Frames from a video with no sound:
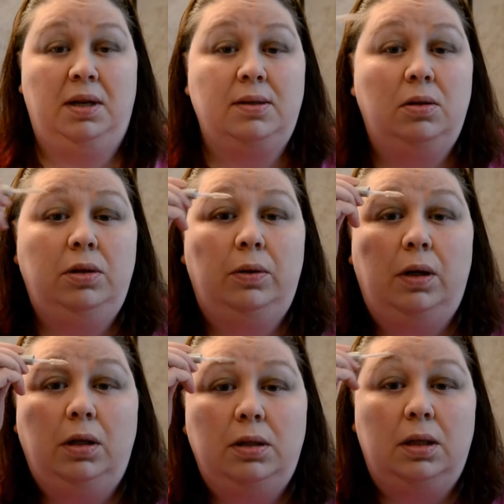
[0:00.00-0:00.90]
was going to do
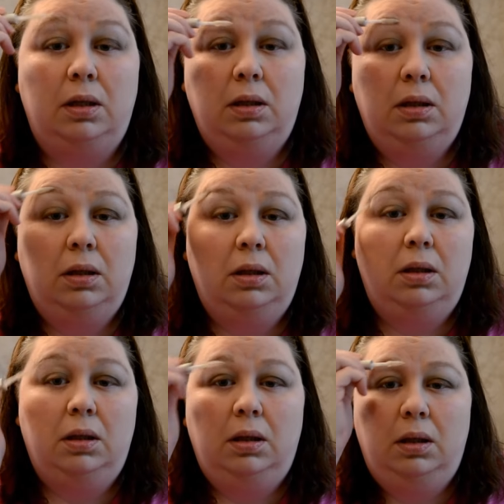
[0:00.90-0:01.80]
Ulta,
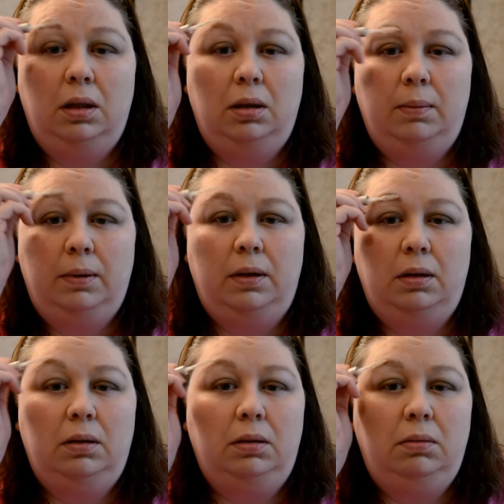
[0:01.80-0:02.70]
but
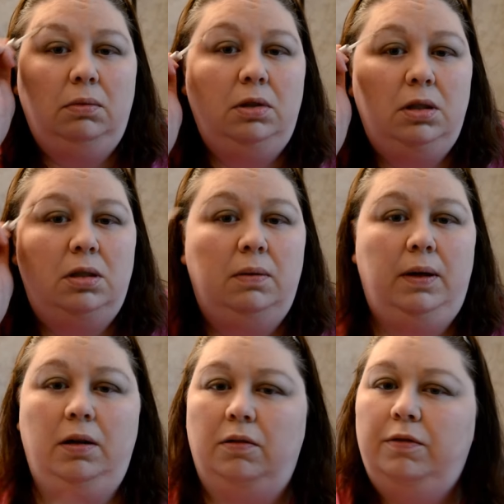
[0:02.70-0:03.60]
we'll just do
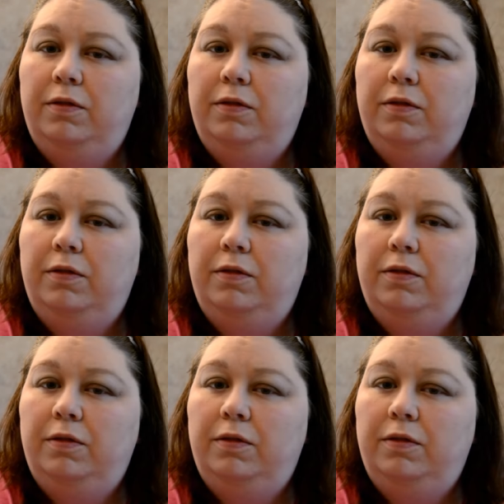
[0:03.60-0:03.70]
elf.